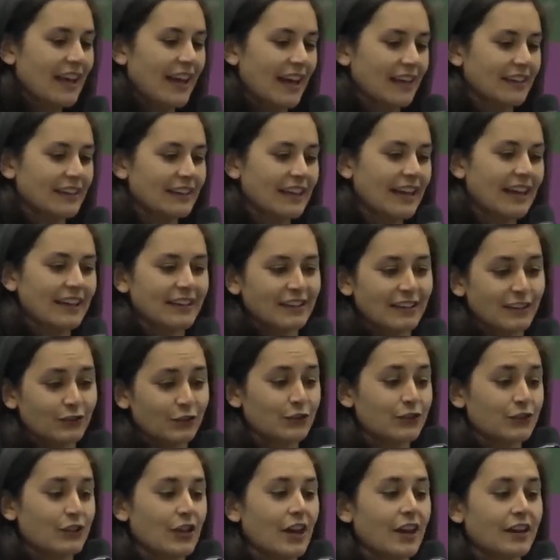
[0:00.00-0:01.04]
And again, this
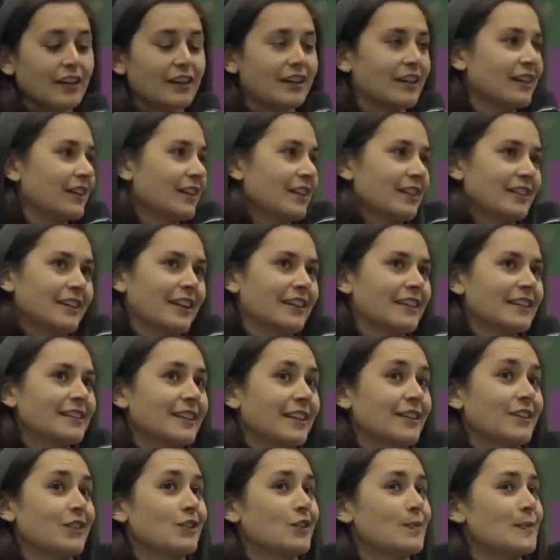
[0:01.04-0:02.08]
is not
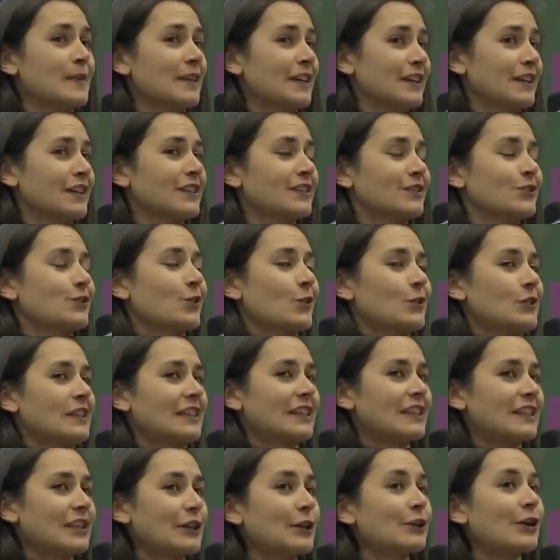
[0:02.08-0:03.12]
intended to be a totally
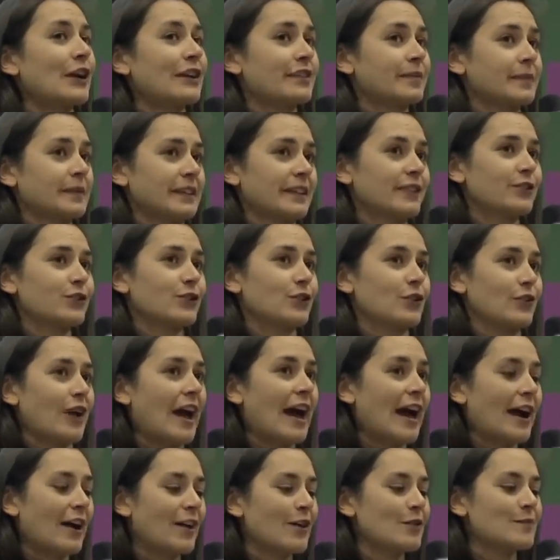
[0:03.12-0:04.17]
clear explanation of
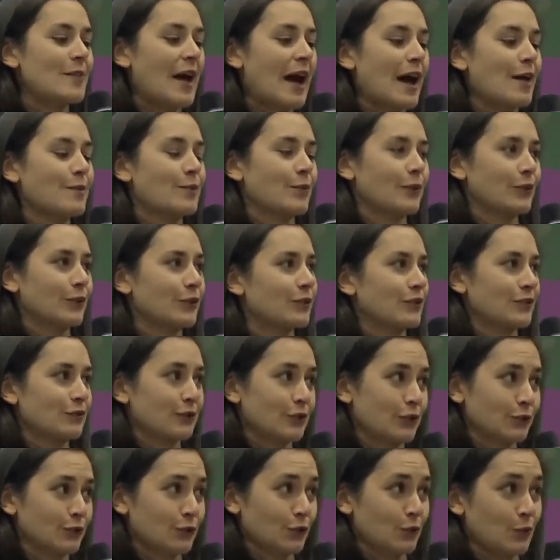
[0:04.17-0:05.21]
how map, reduce, and
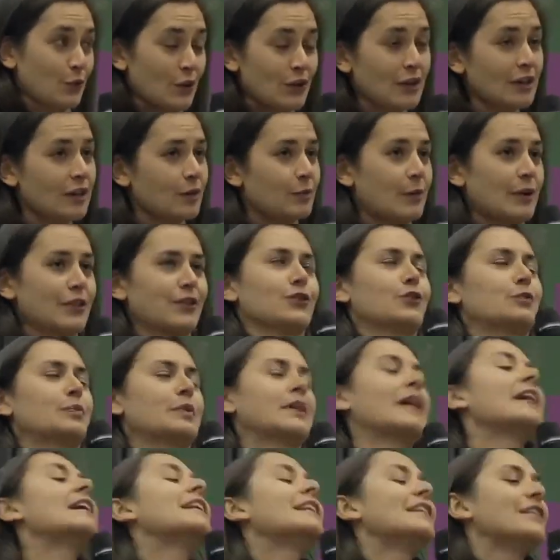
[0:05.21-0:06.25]
filter work, but there's
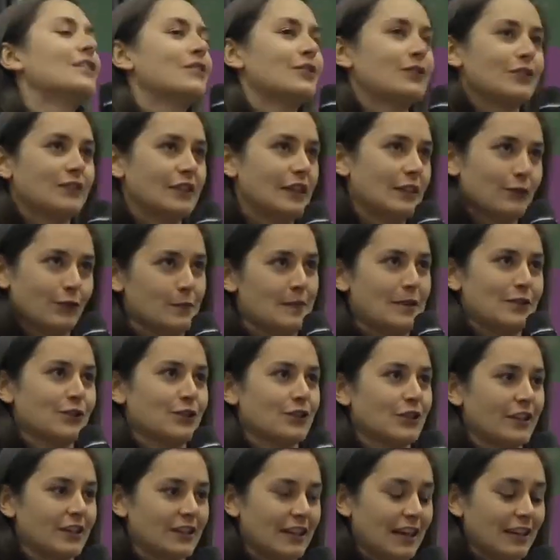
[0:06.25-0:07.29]
plenty of
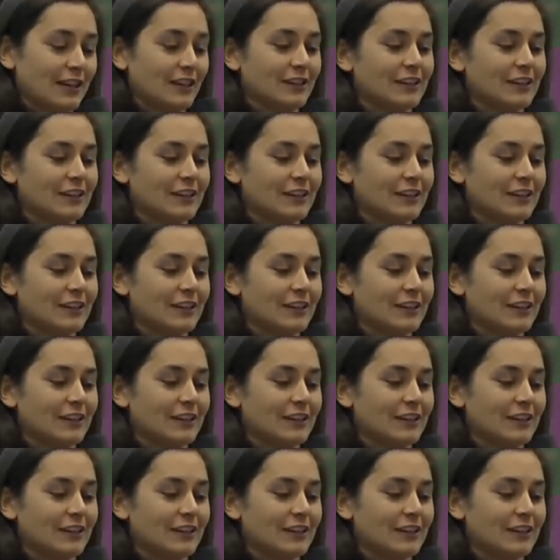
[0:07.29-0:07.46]
information on that